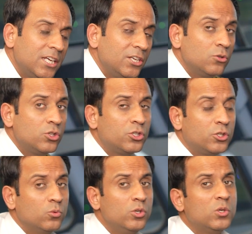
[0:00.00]
say you
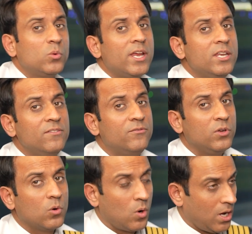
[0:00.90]
tune to any
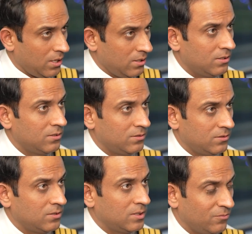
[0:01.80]
V O R
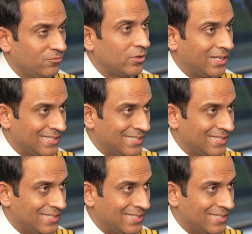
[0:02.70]
for